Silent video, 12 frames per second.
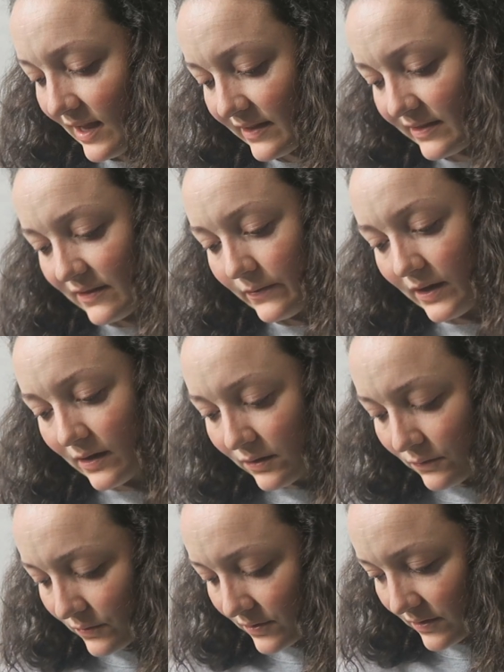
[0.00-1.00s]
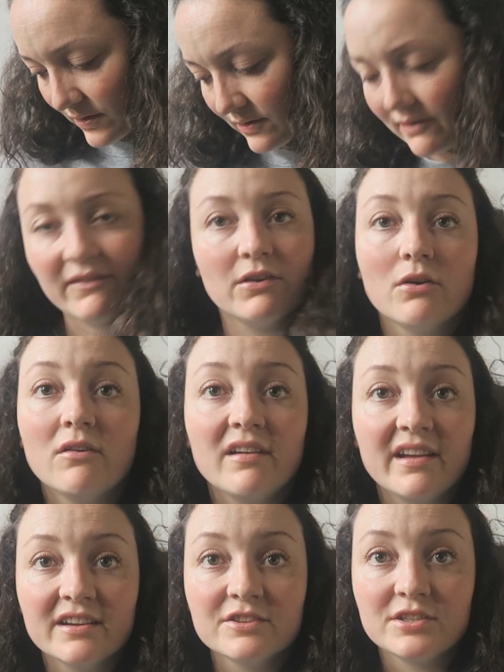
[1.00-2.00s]
And then the other one that I got,
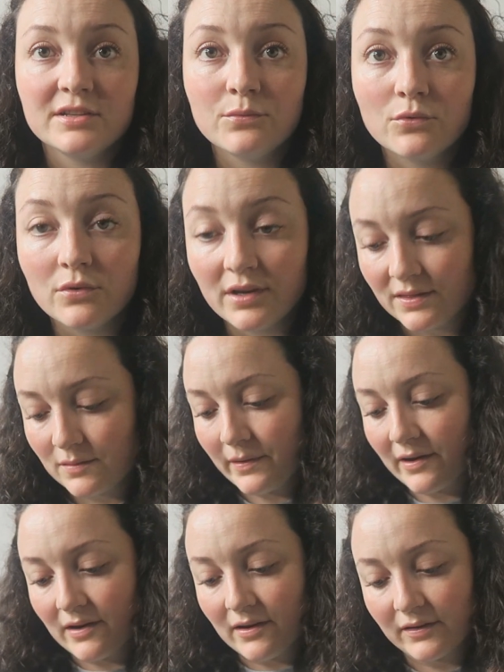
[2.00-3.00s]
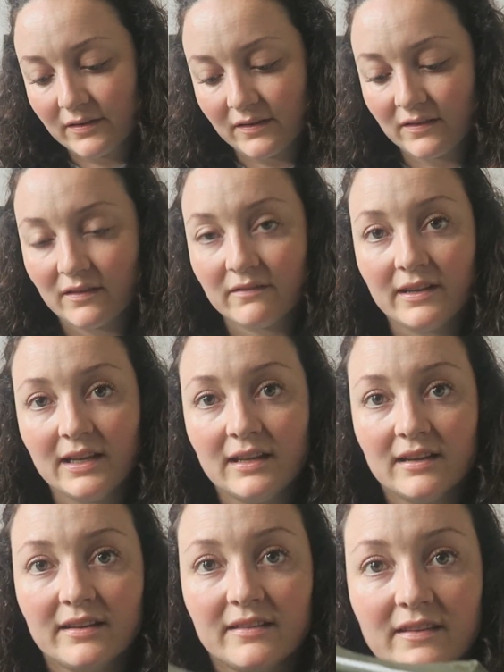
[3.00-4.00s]
I actually wore in the parks because I really
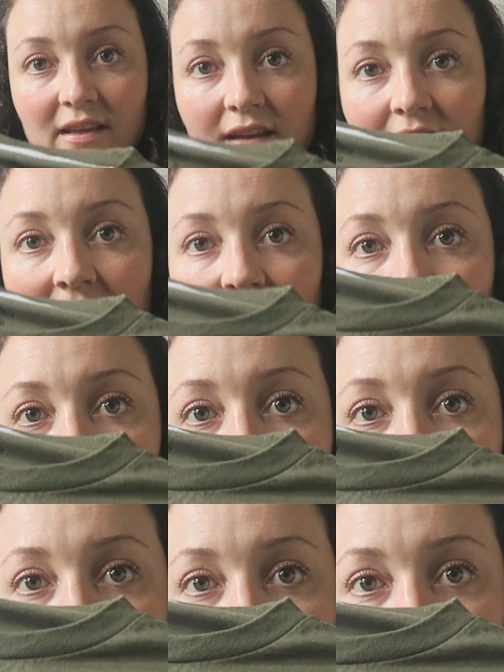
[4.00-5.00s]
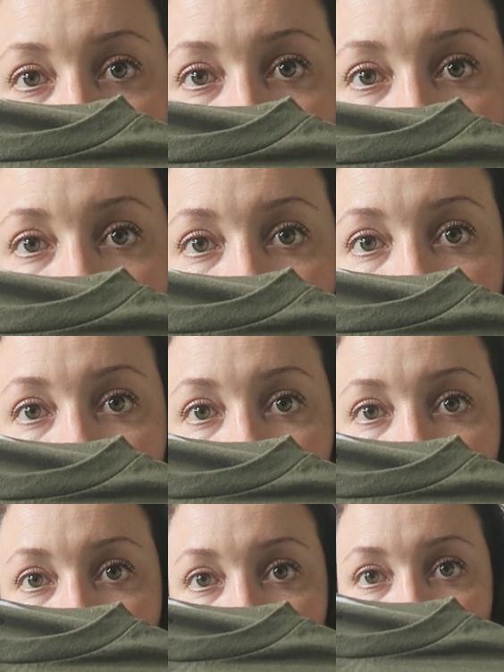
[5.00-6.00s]
liked it. And it's this
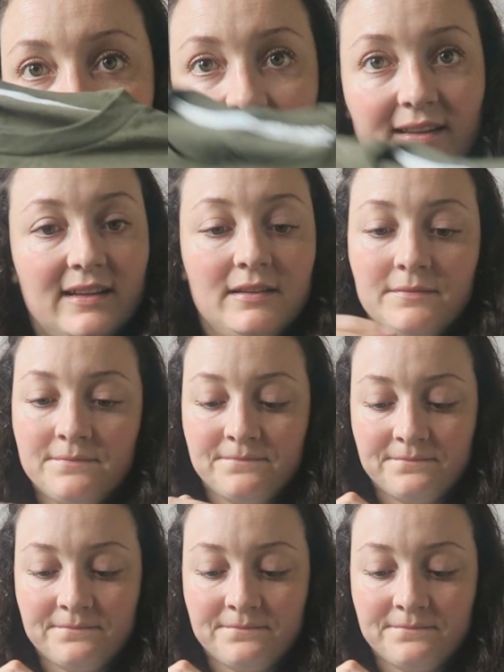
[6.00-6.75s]
khaki colour.